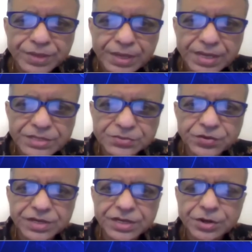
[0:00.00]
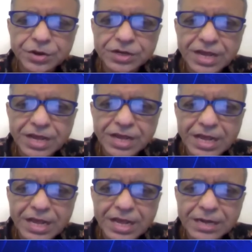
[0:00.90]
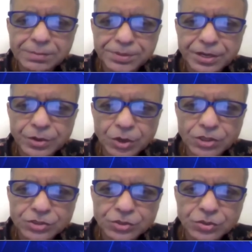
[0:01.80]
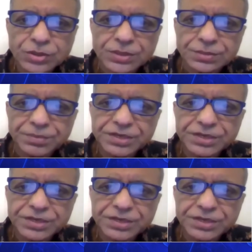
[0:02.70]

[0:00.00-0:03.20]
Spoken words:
is working on LPA also,